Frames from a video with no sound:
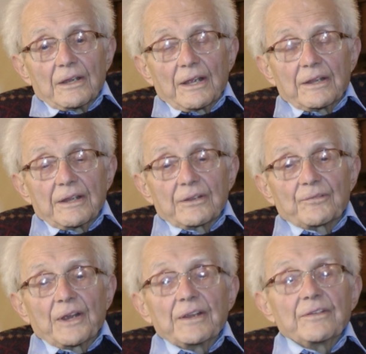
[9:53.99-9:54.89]

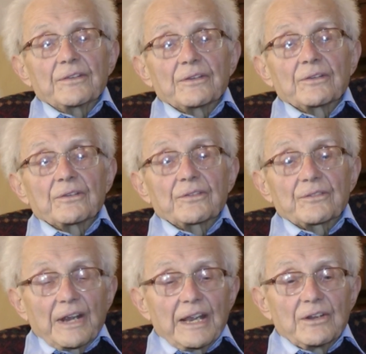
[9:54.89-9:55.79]
it's very
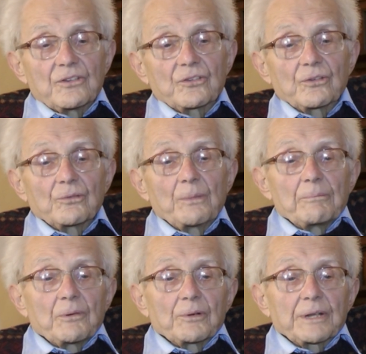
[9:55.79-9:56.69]
strange. You
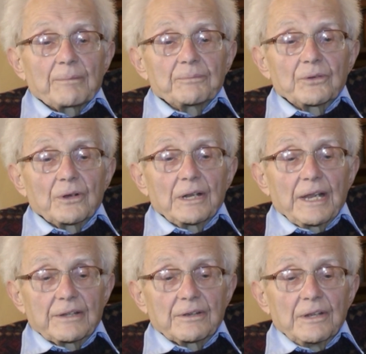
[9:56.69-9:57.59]
remember what happened to her
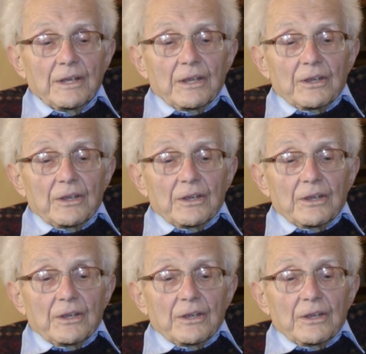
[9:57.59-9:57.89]
later.